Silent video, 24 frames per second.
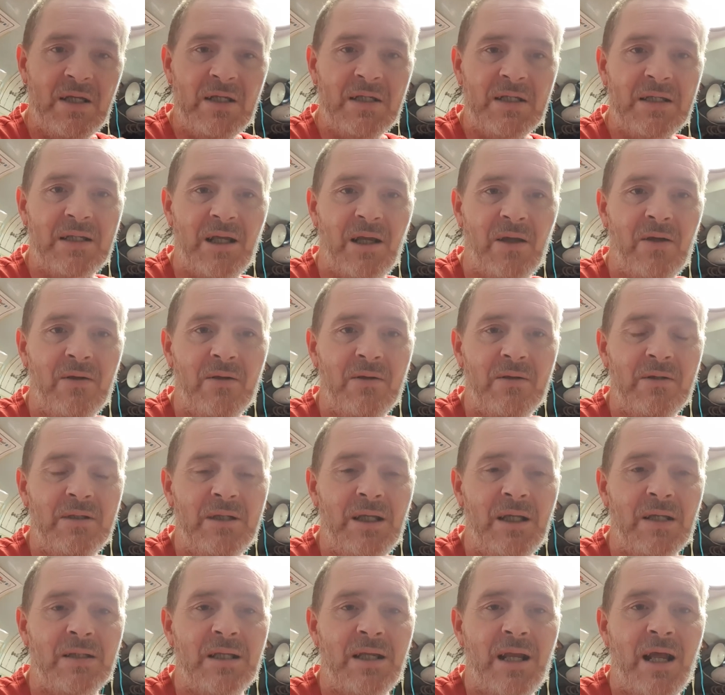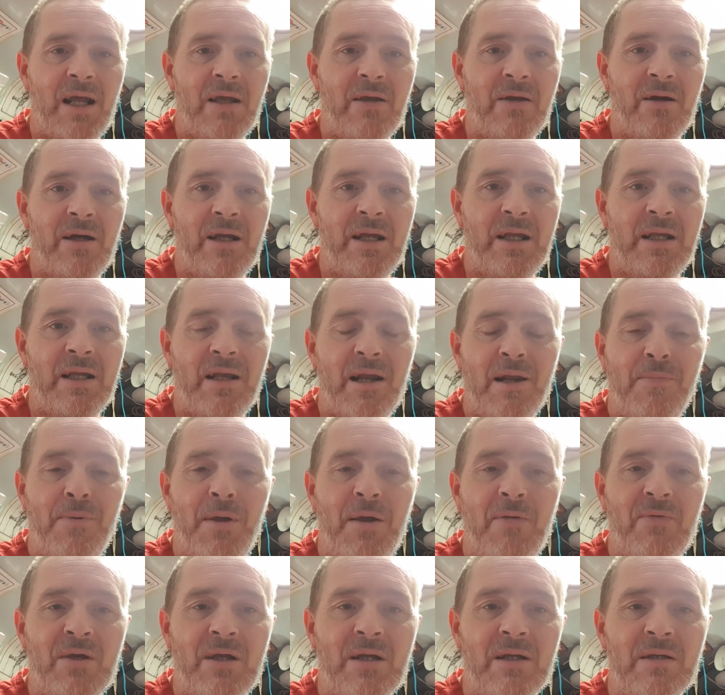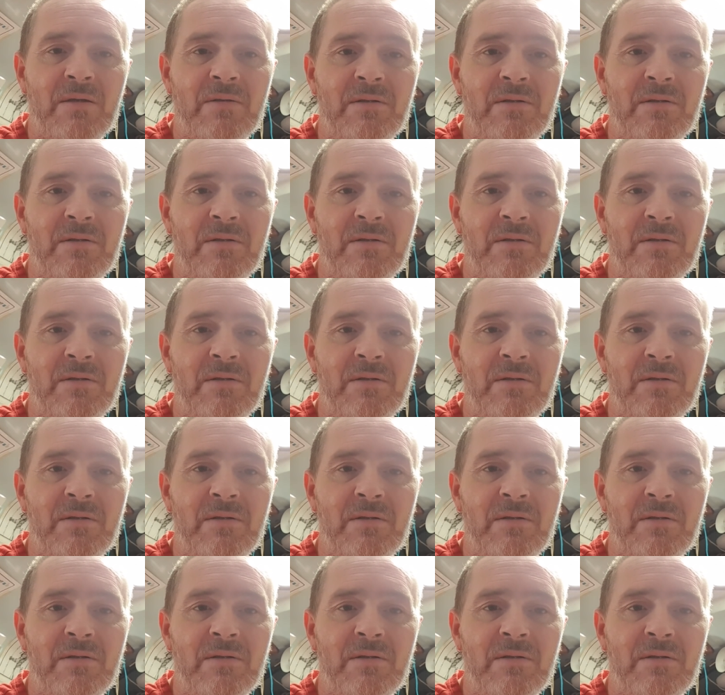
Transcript: So yesterday I ended up having a